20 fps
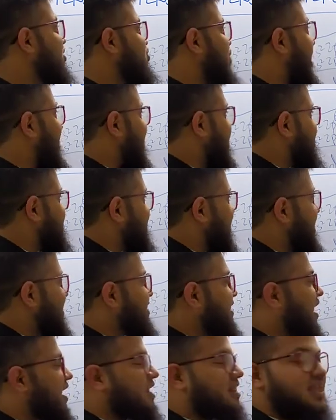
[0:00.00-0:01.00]
So I can say
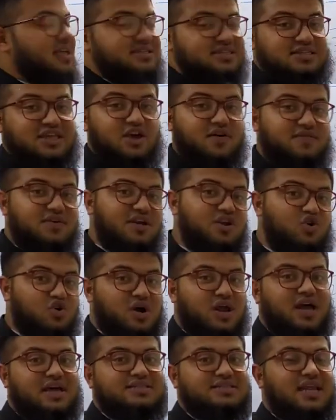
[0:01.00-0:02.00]
that the sea of
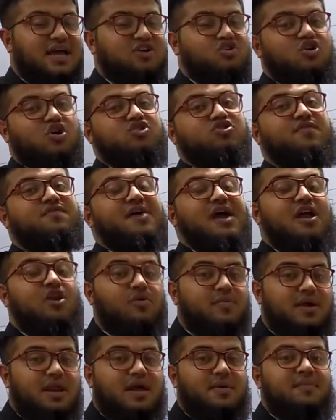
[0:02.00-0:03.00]
delocalized electrons of
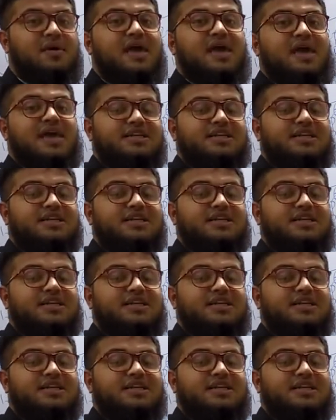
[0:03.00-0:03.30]
aluminum